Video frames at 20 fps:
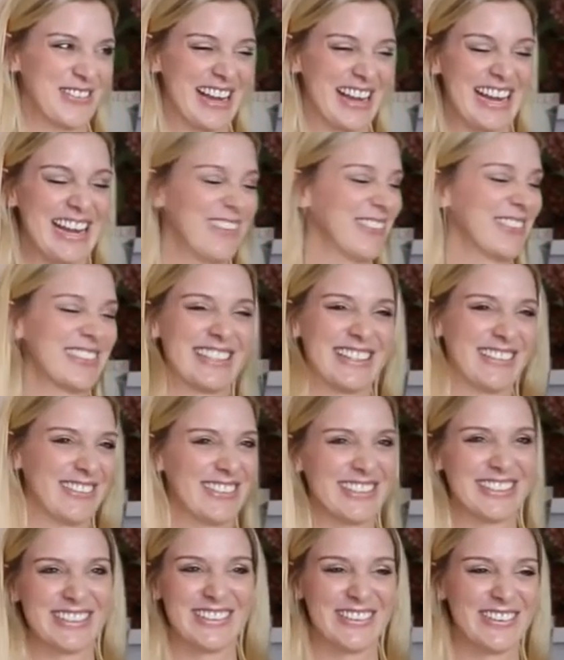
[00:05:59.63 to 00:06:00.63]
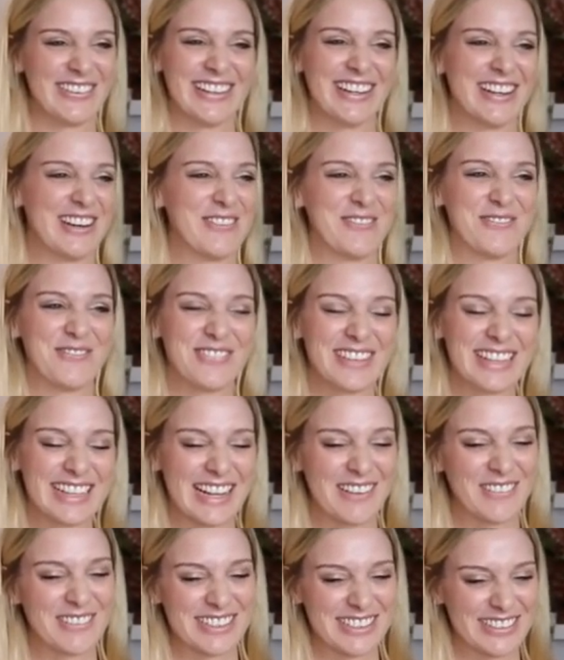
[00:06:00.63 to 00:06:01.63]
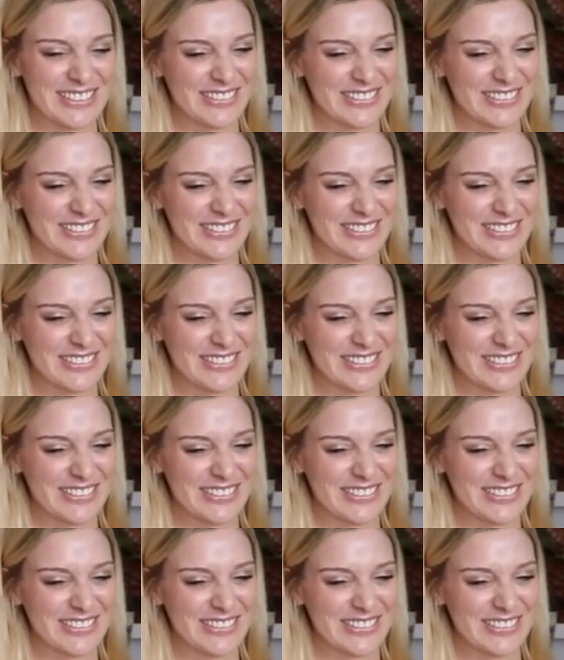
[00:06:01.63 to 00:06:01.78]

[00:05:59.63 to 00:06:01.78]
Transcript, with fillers: me. It was, it was not um, glamorous at